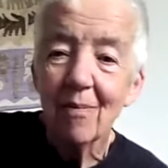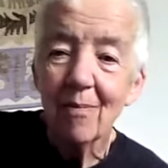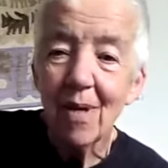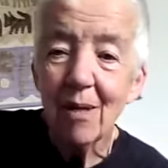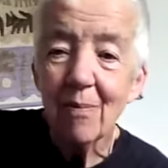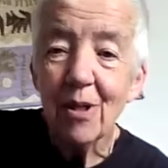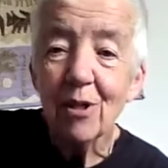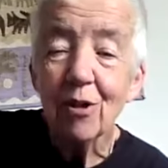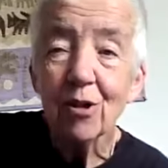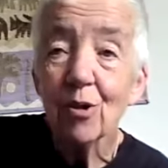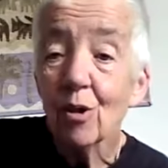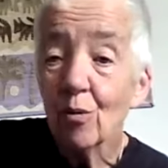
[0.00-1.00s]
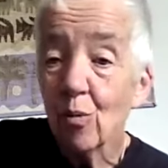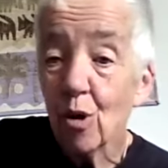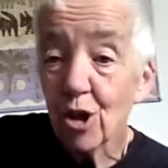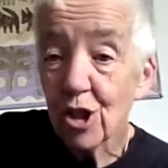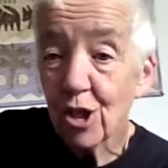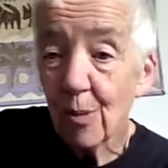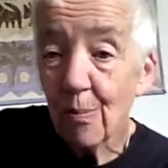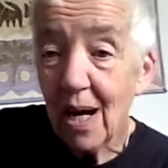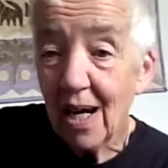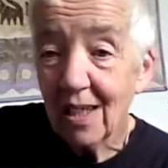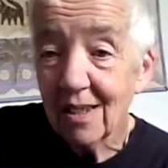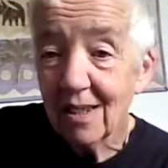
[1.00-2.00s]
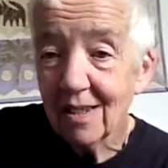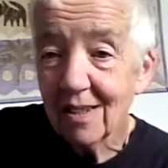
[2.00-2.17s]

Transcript: Maybe you could wash the pan,